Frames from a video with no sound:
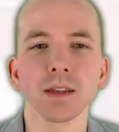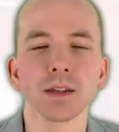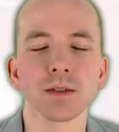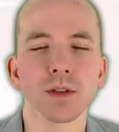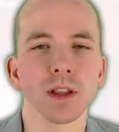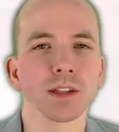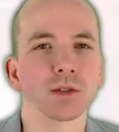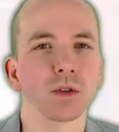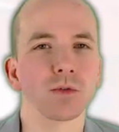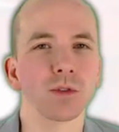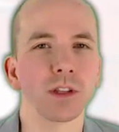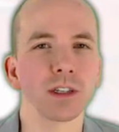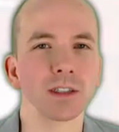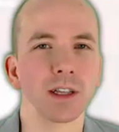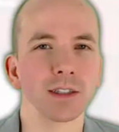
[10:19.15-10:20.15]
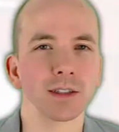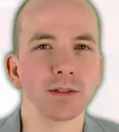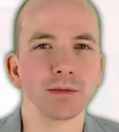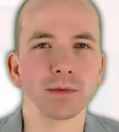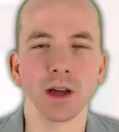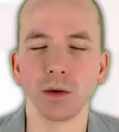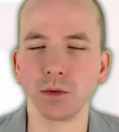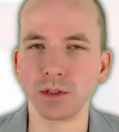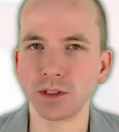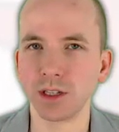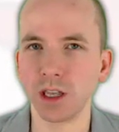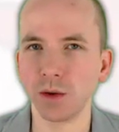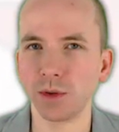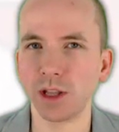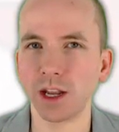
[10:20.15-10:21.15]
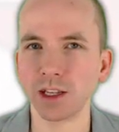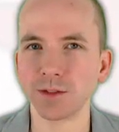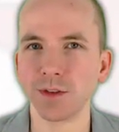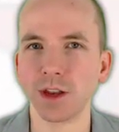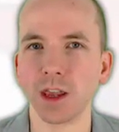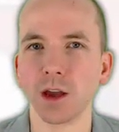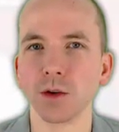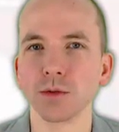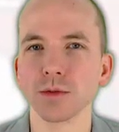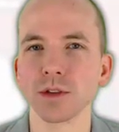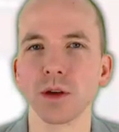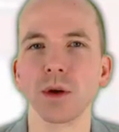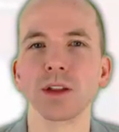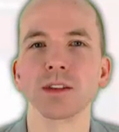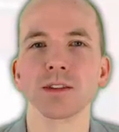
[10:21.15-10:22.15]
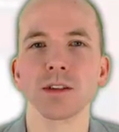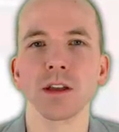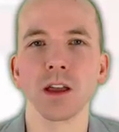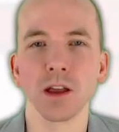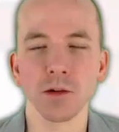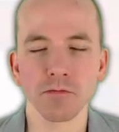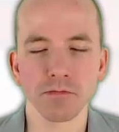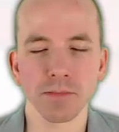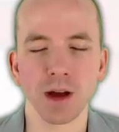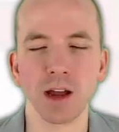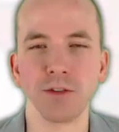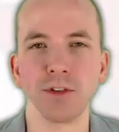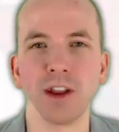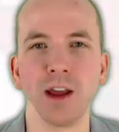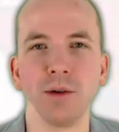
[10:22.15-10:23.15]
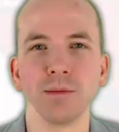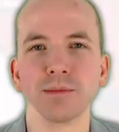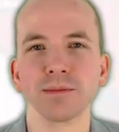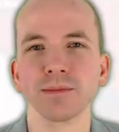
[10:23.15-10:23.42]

So that's all for this lesson. I will see you in the next video. So it's bye for now.